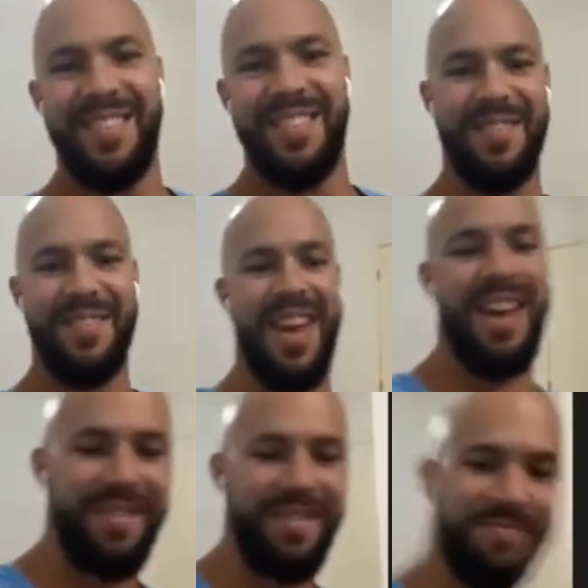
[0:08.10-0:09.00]

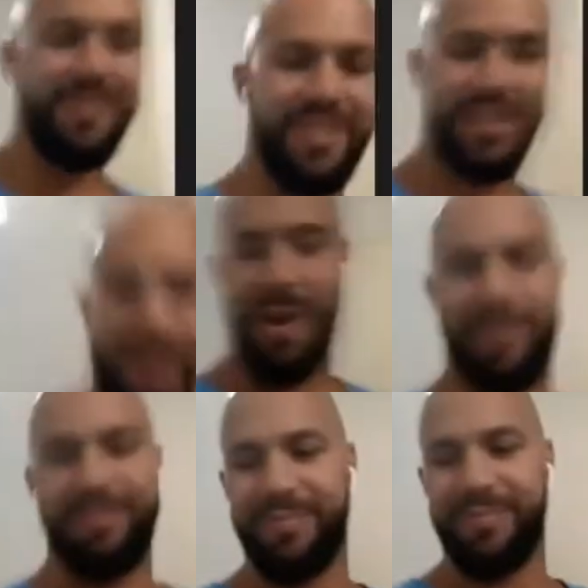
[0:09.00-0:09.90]
Hey,
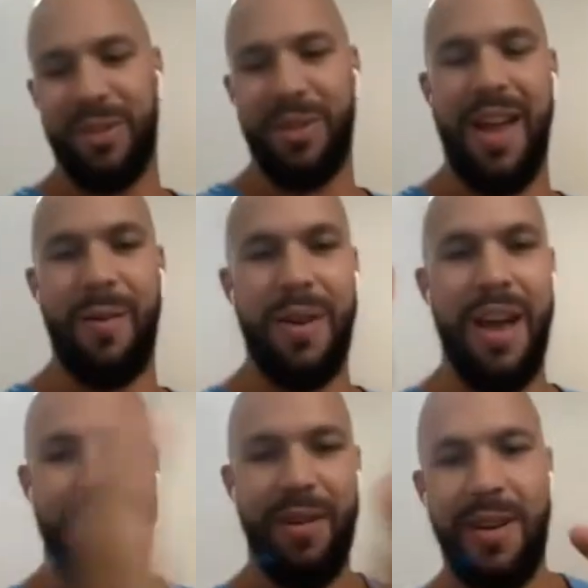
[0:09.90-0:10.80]
so today we
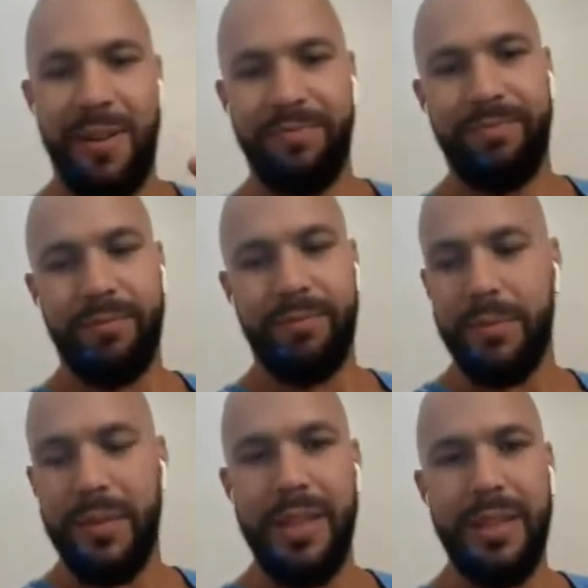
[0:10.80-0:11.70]
have a
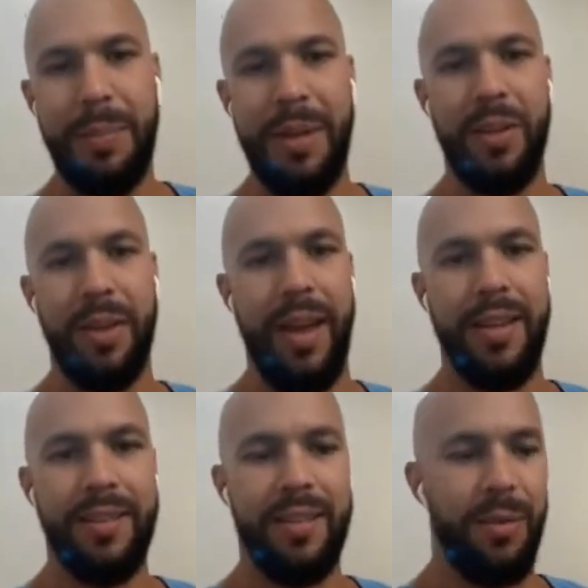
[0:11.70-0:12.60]
special
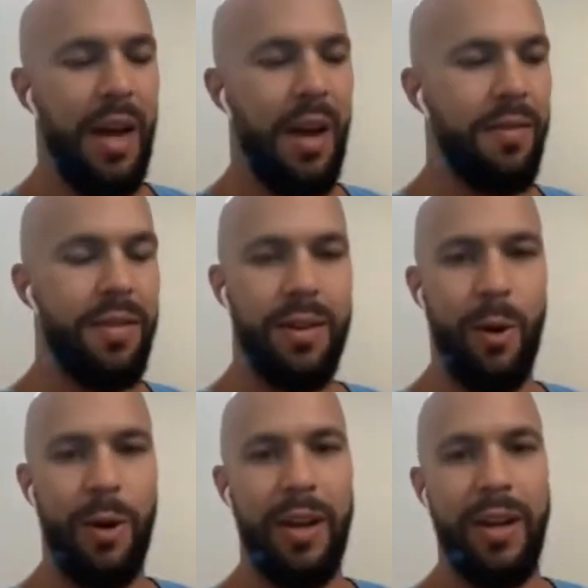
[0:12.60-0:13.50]
guest. We have
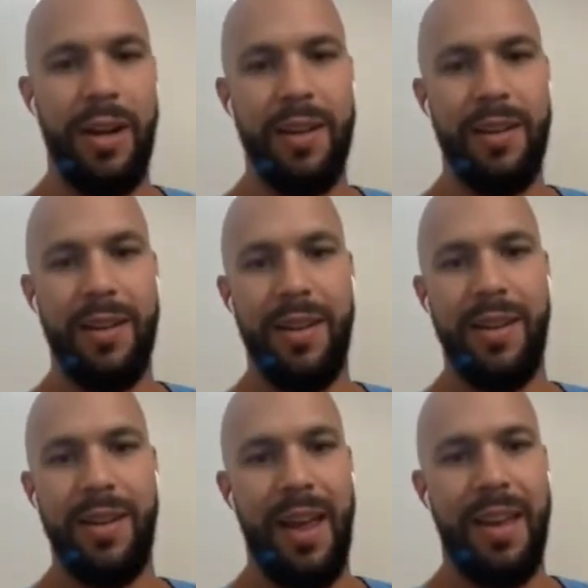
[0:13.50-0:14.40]
Corina,
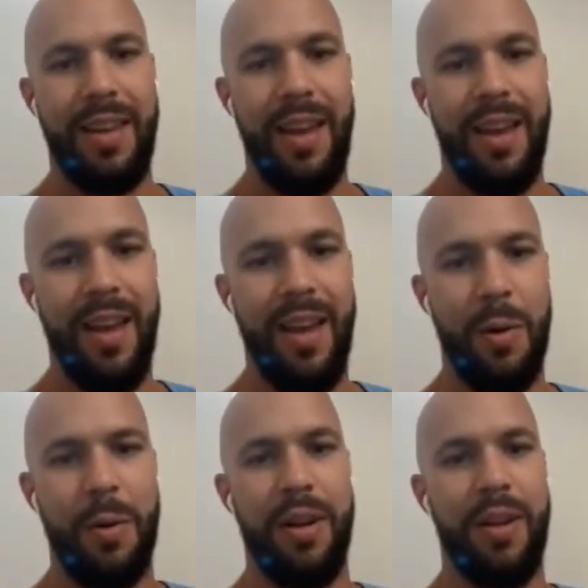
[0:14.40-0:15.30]
aka
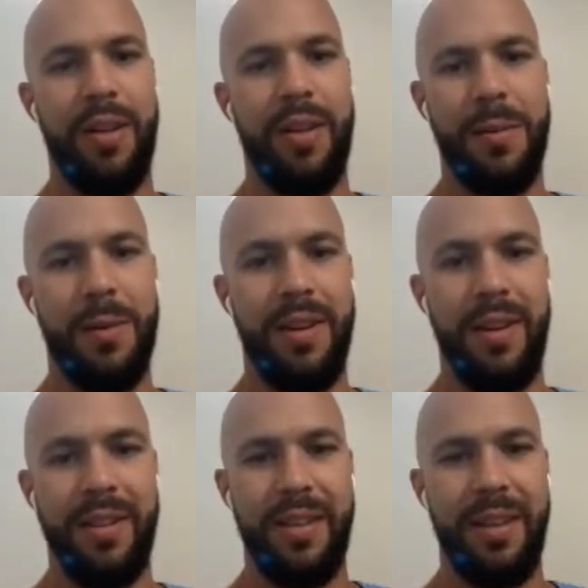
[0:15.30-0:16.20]
Courtney, or
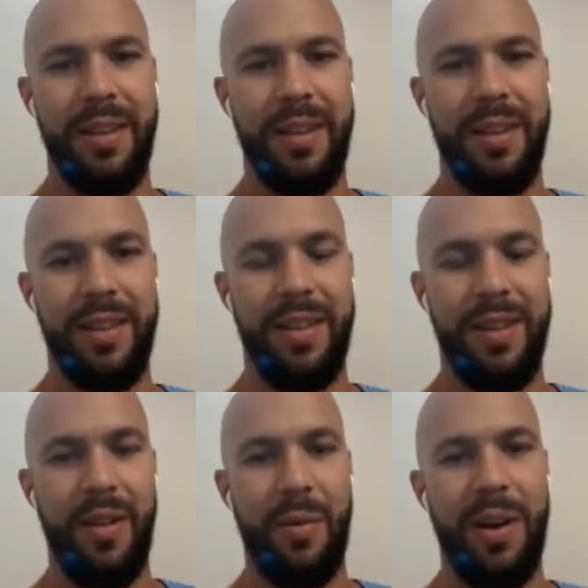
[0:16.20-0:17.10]
is it the
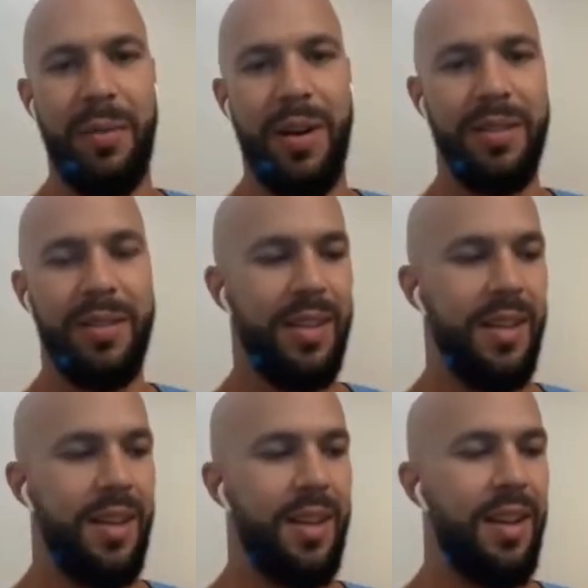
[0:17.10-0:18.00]
other way around?
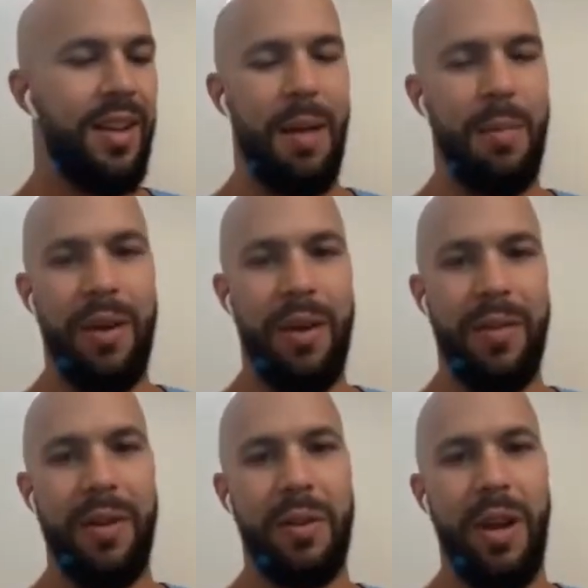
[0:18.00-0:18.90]
I'm not even going
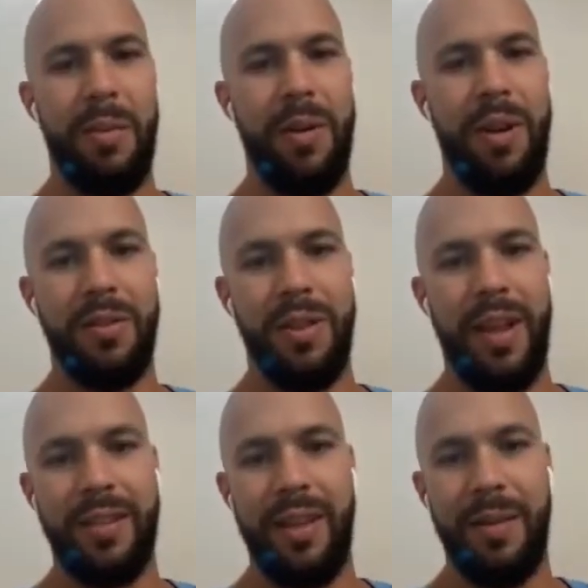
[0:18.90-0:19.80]
to try to pronounce your
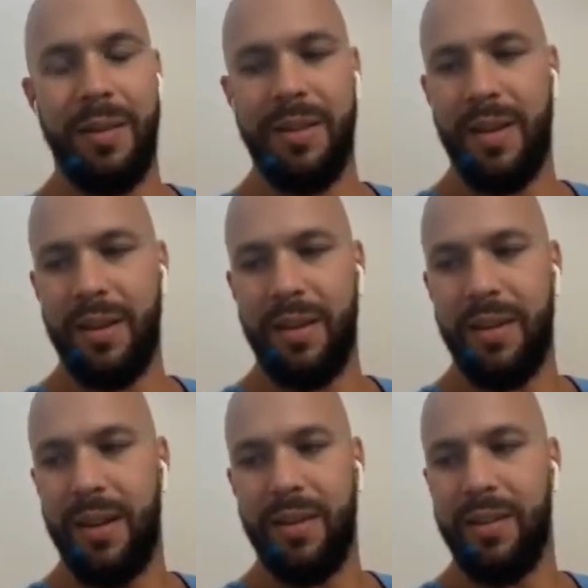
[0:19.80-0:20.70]
last name because I
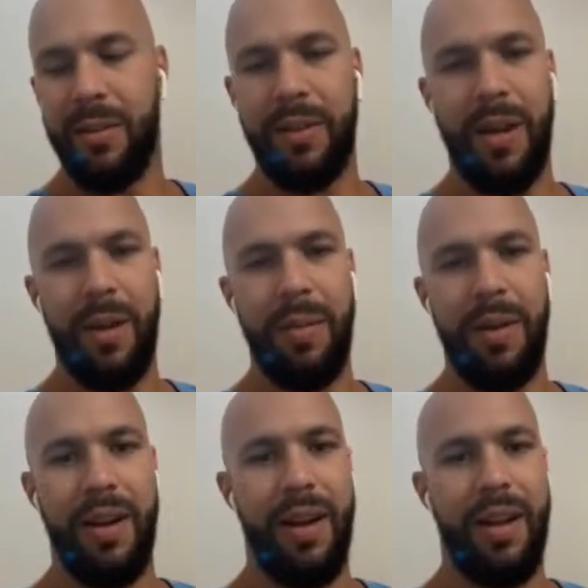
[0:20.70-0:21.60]
looked it up and
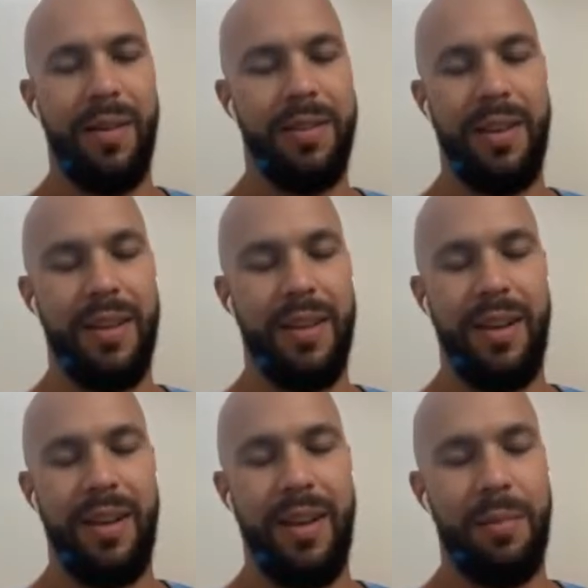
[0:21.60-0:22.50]
I was like,
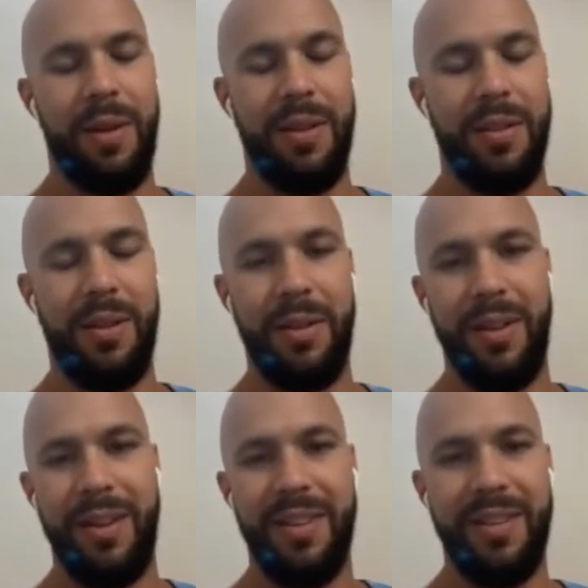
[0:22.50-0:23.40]
I'm not going to try to do
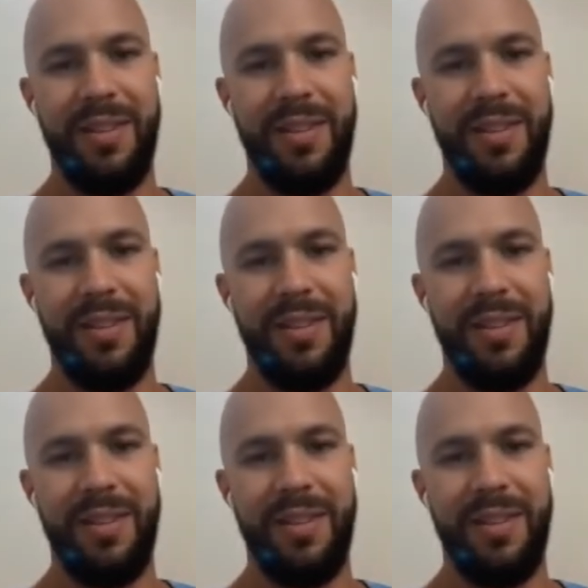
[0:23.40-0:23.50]
it. So I'll